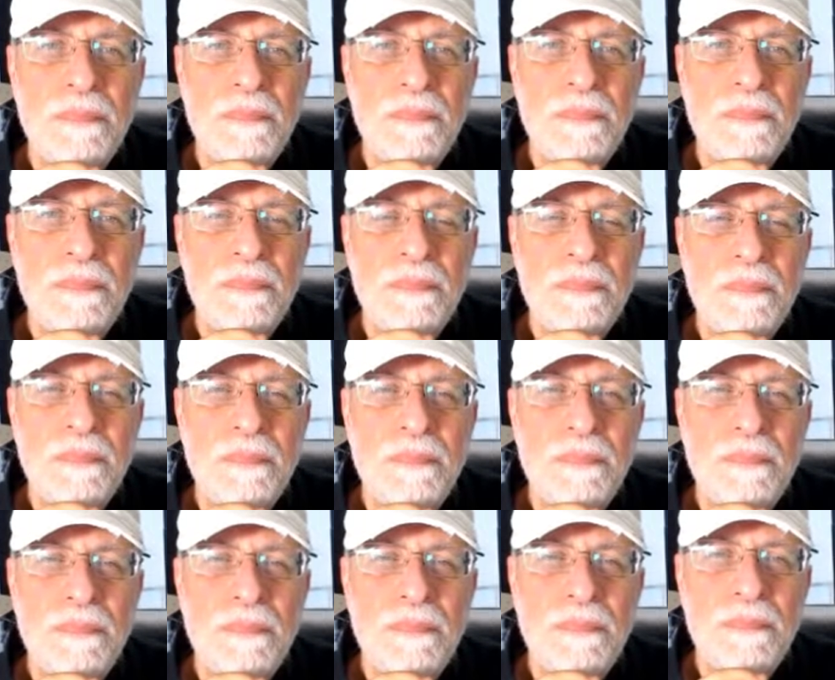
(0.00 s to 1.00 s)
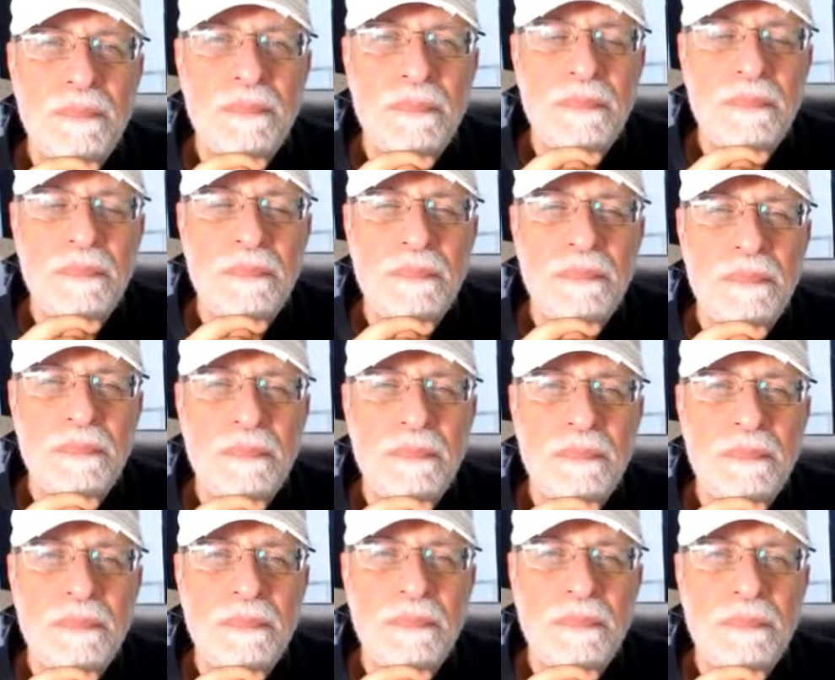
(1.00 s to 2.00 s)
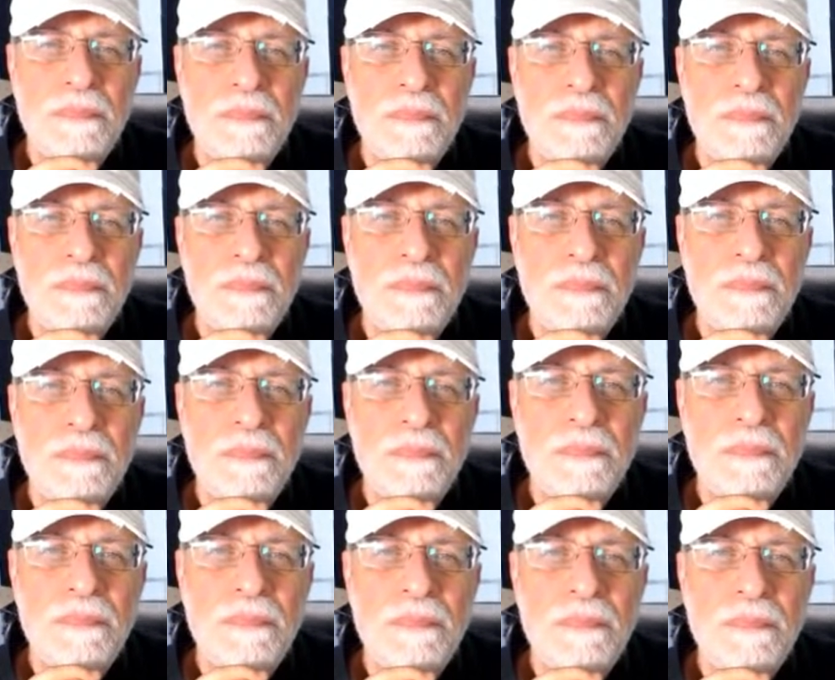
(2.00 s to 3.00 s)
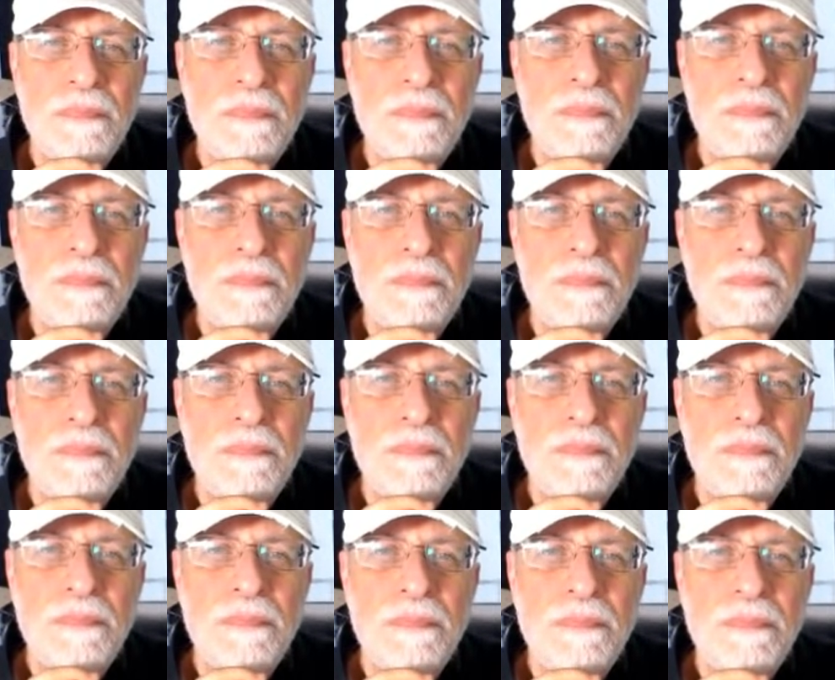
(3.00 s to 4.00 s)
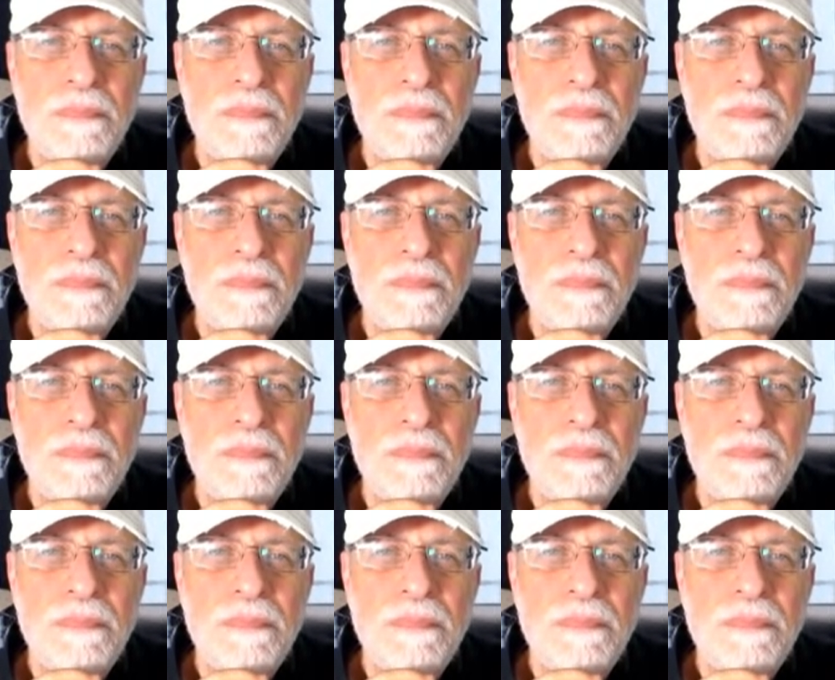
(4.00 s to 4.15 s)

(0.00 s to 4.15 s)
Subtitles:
The person shown says nothing.